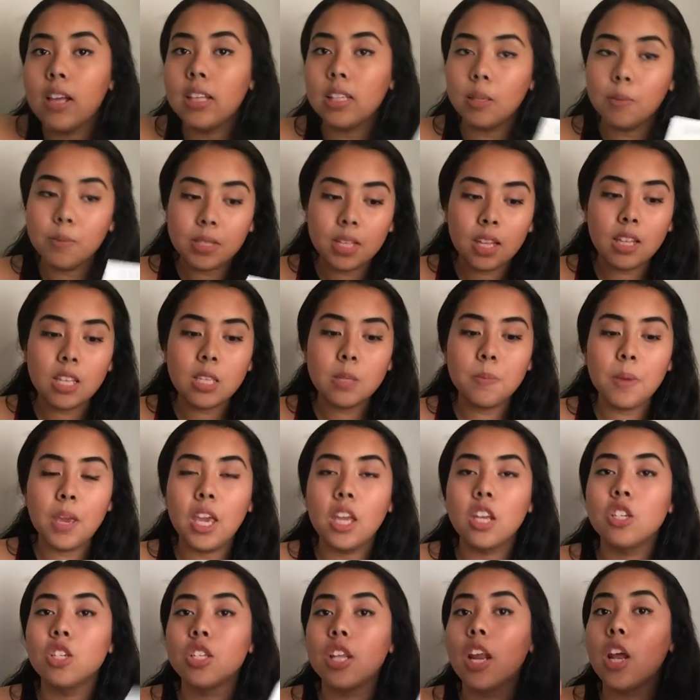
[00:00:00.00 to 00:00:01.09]
glimpsed at this
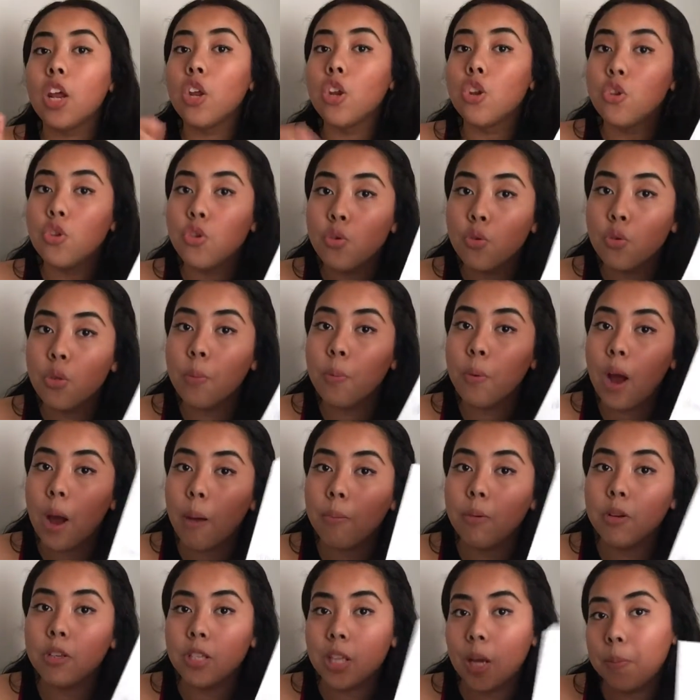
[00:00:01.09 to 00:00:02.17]
page that I knew the
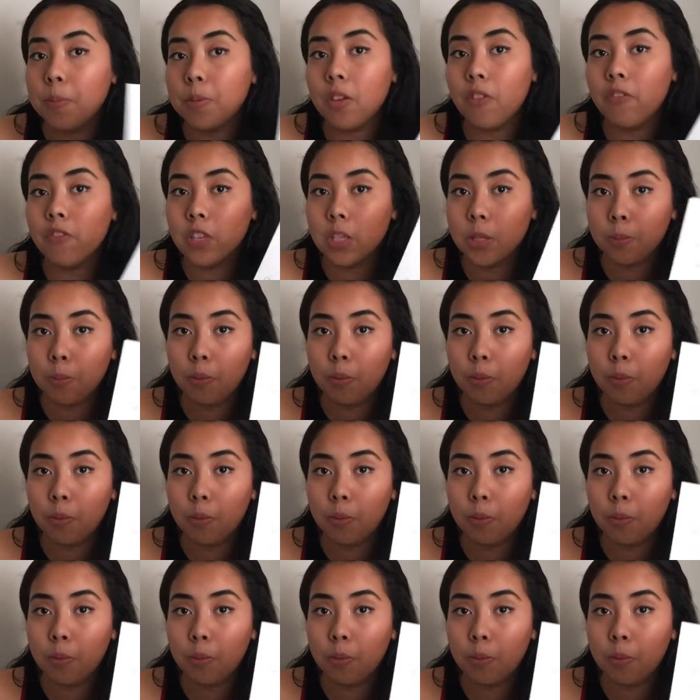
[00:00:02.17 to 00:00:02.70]
proper steps of this